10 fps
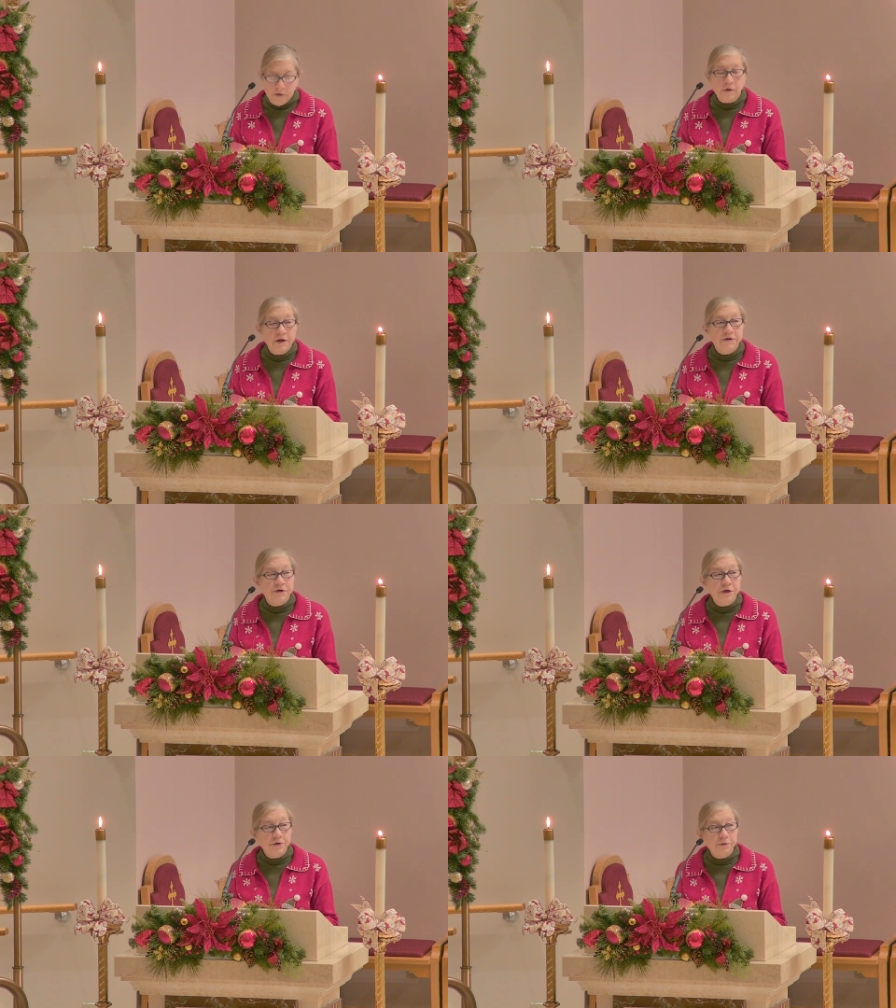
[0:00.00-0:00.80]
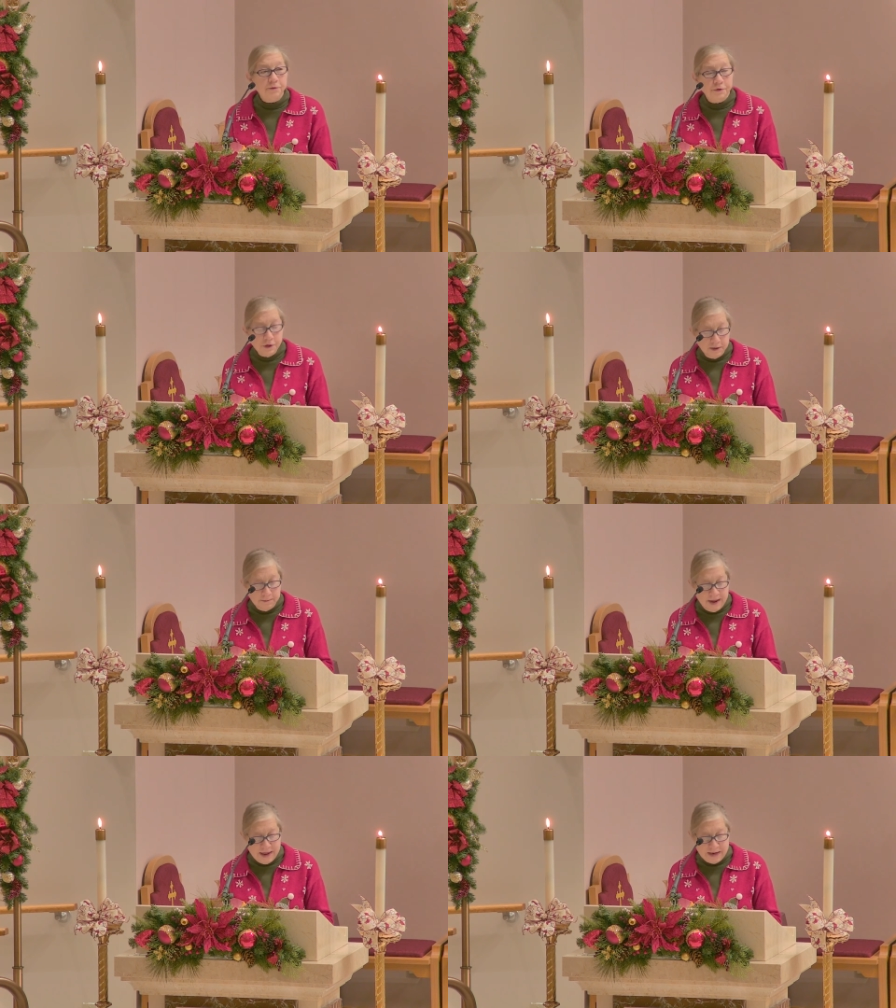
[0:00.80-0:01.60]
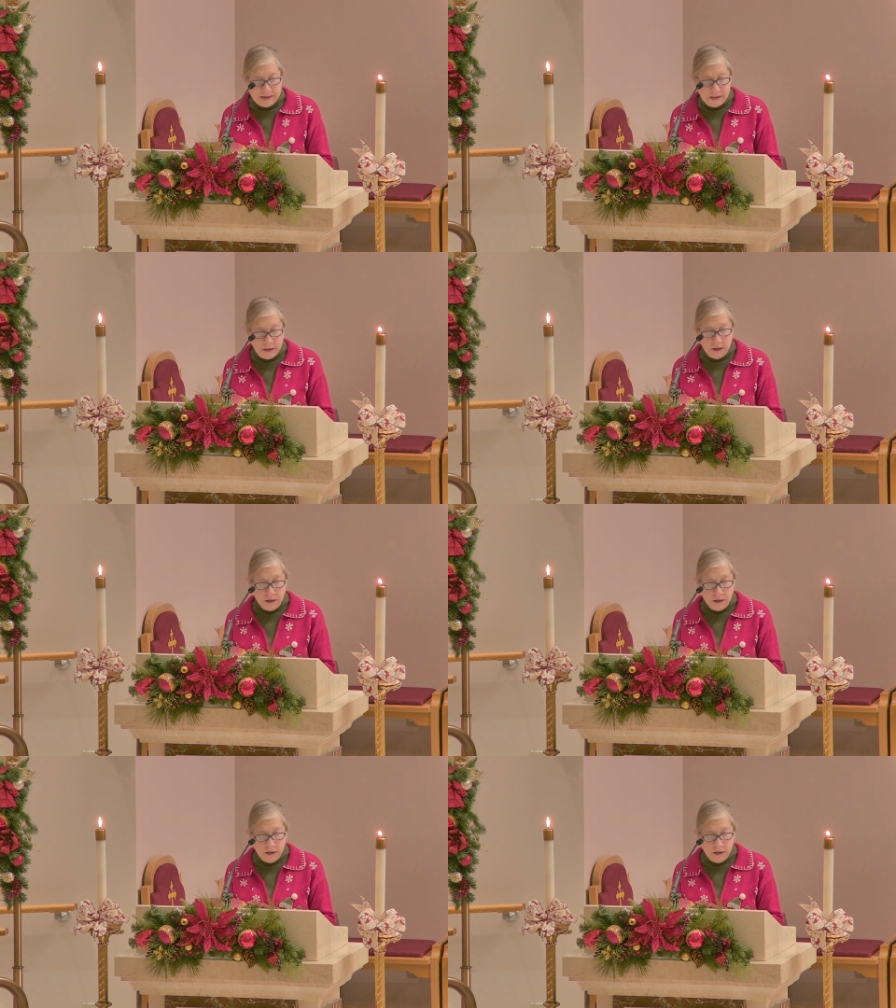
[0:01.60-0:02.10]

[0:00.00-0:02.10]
I write to you, young men,